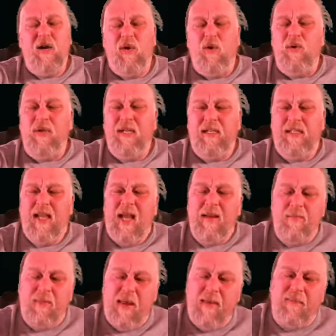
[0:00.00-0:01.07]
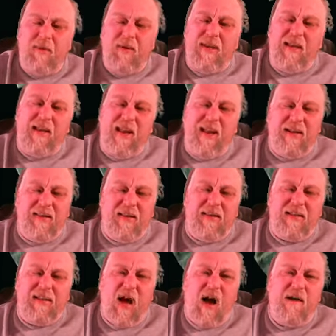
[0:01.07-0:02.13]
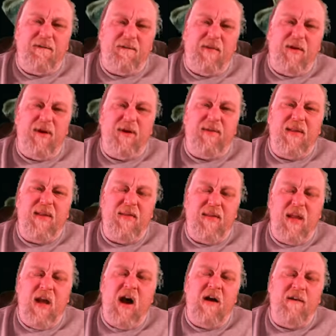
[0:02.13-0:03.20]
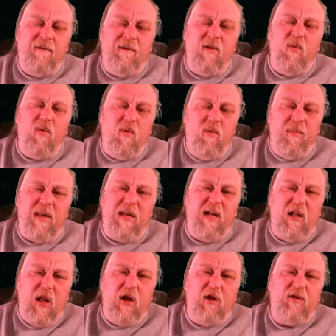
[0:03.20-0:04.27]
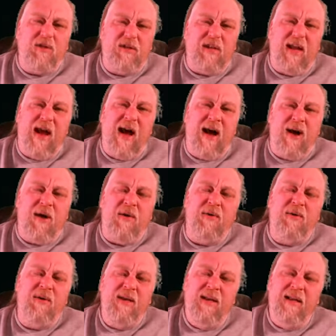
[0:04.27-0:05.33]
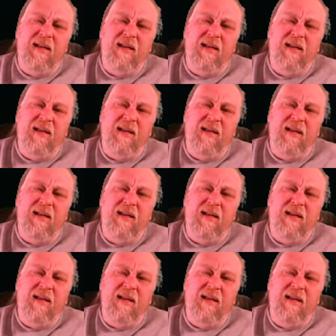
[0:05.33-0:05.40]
Only 10 people can get this offer, and then the offer will be closed down.